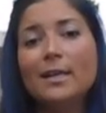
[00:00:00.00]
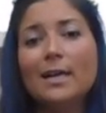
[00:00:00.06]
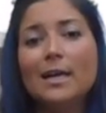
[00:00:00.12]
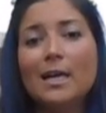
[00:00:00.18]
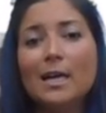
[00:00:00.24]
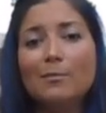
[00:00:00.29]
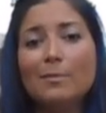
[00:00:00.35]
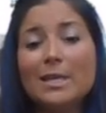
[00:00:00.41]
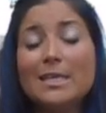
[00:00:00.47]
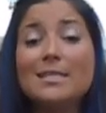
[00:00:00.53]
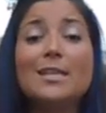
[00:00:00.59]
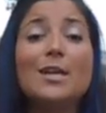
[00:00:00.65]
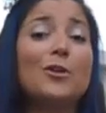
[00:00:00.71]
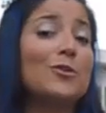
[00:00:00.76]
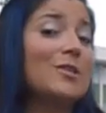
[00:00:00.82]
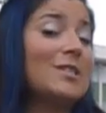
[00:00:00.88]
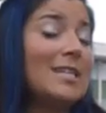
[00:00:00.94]
um, easy
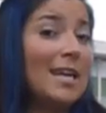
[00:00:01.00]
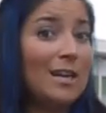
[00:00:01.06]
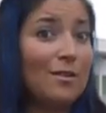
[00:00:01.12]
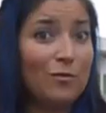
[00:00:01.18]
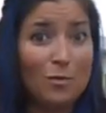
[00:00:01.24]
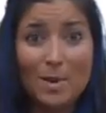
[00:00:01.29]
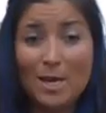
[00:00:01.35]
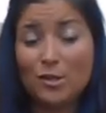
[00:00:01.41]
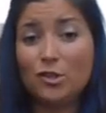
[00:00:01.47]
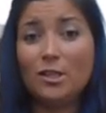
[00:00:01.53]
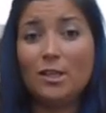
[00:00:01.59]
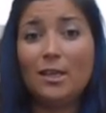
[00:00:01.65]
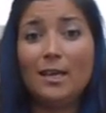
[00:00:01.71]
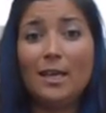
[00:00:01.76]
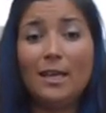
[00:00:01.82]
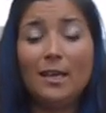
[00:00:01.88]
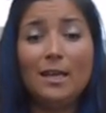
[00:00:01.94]
to understand information,
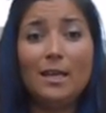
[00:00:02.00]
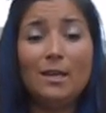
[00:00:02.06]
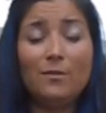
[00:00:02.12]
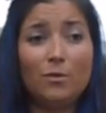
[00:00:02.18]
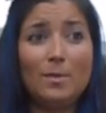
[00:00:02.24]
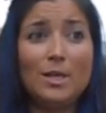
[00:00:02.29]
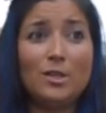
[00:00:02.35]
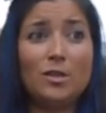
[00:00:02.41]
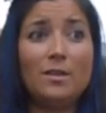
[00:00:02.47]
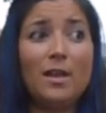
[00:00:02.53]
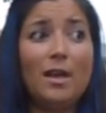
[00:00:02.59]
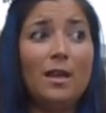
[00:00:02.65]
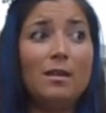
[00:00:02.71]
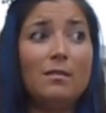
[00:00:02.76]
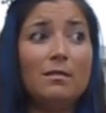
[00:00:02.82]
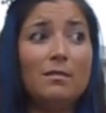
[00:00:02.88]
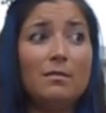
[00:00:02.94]
and information
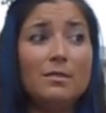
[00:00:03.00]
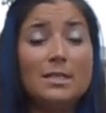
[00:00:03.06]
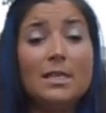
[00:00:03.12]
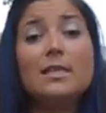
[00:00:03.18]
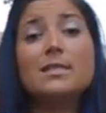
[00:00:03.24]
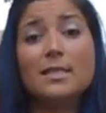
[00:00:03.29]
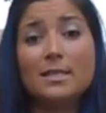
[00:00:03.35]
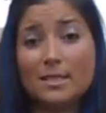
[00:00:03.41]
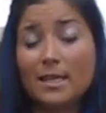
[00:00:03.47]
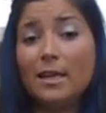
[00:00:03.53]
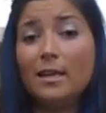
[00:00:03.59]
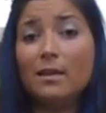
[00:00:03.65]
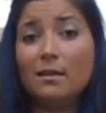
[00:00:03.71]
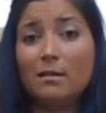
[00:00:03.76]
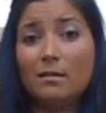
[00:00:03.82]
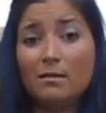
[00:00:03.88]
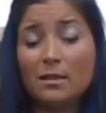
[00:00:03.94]
that citizens
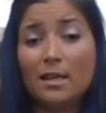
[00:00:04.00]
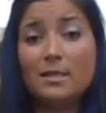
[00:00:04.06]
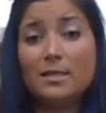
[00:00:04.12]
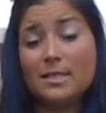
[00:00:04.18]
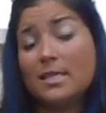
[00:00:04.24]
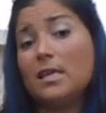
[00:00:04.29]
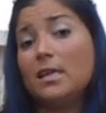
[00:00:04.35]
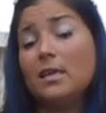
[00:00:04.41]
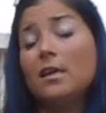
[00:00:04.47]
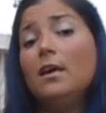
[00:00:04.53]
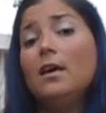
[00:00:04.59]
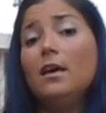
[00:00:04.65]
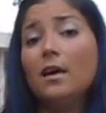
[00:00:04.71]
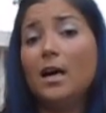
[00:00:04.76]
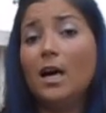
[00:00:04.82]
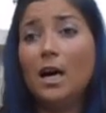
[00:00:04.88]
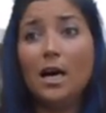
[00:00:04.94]
can can see
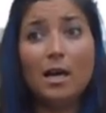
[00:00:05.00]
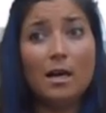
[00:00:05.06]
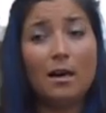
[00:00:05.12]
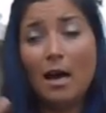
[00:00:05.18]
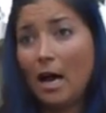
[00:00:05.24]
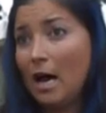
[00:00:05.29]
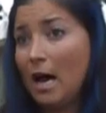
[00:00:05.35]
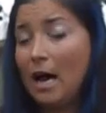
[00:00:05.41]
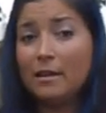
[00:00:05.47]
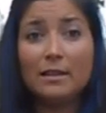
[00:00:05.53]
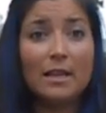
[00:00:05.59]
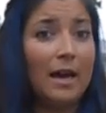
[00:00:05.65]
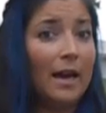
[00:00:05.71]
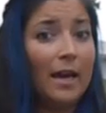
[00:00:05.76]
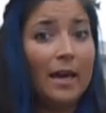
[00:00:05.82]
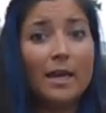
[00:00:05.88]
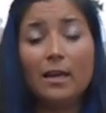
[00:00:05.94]
uh,
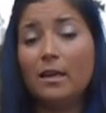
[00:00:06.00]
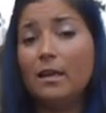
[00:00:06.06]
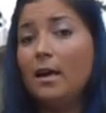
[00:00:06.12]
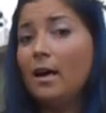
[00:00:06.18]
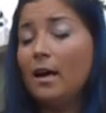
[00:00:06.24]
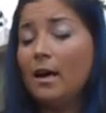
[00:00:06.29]
online,